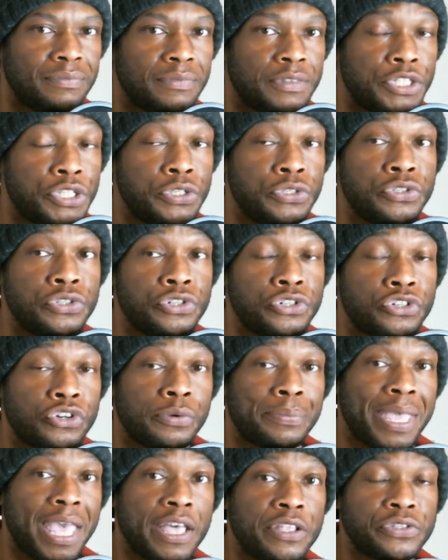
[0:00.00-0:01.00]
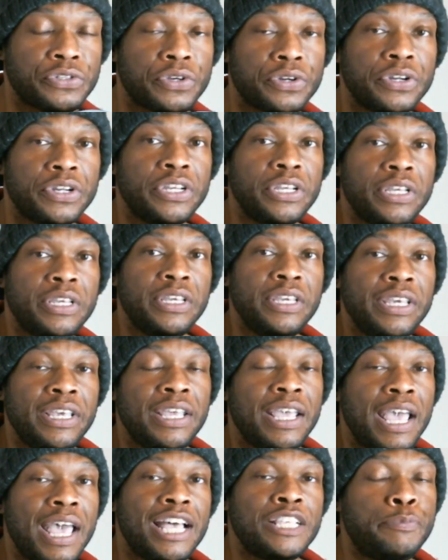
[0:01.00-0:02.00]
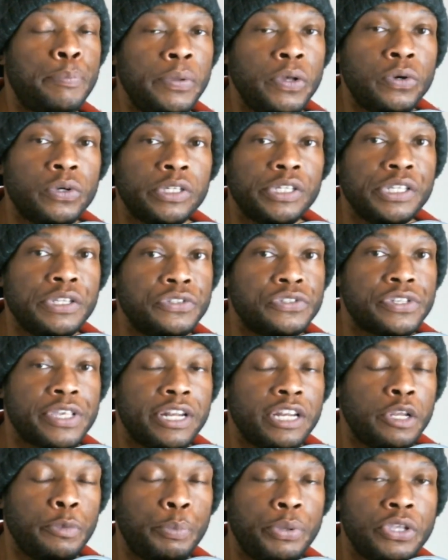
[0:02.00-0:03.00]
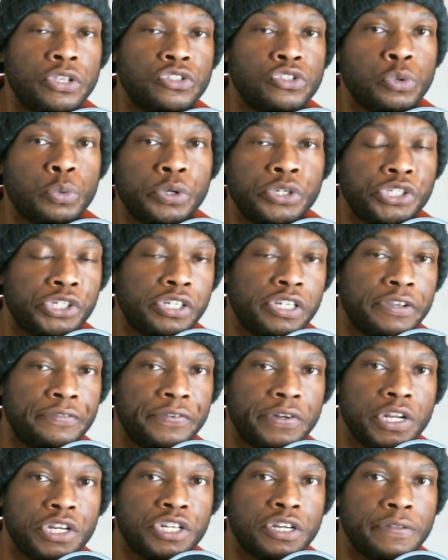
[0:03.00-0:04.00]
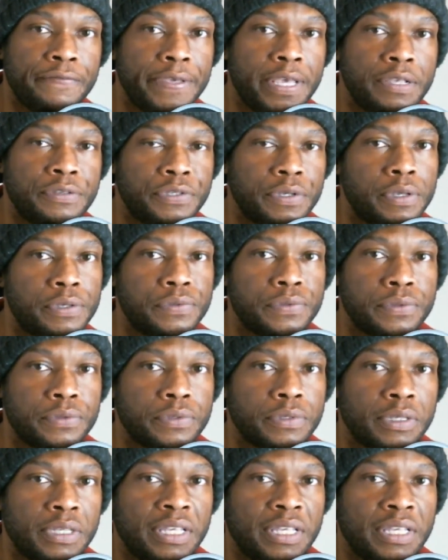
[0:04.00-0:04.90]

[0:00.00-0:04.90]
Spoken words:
She's using the term cancer. As Bill Clinton said, it depends on what your definition of is.